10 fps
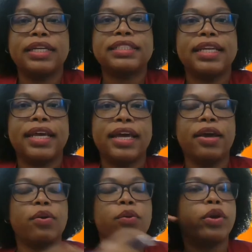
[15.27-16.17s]
Today,
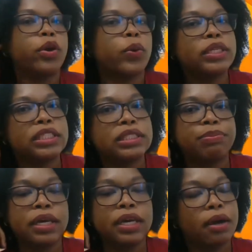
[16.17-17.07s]
we are going to
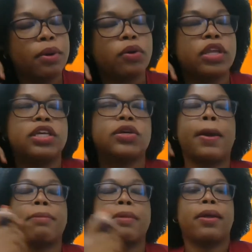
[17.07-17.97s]
speak about the
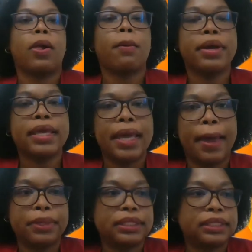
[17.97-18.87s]
UWA Open
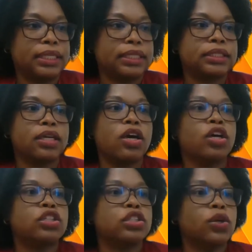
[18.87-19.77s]
Campus's
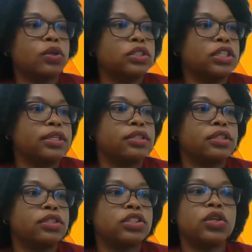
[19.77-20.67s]

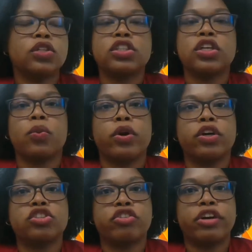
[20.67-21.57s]
Social
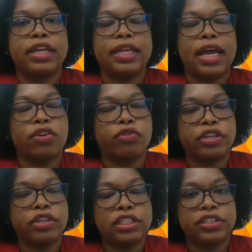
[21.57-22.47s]
Work Training and
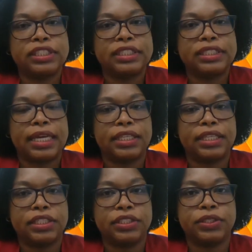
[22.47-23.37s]
Research
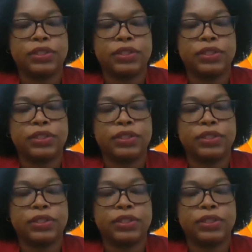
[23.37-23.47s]
Center,